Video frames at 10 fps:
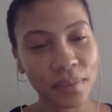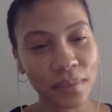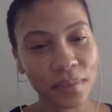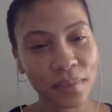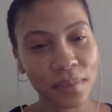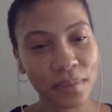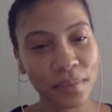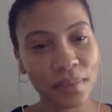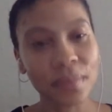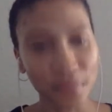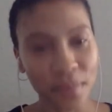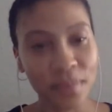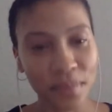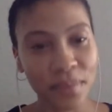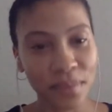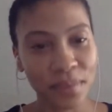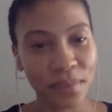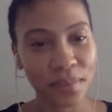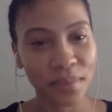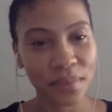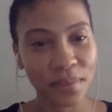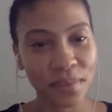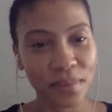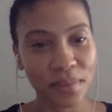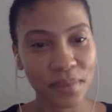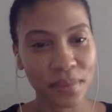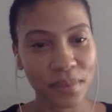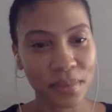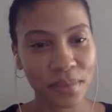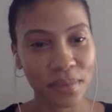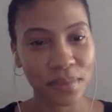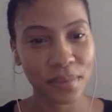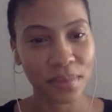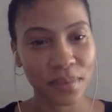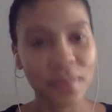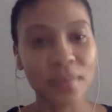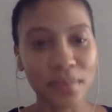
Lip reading: [no speech]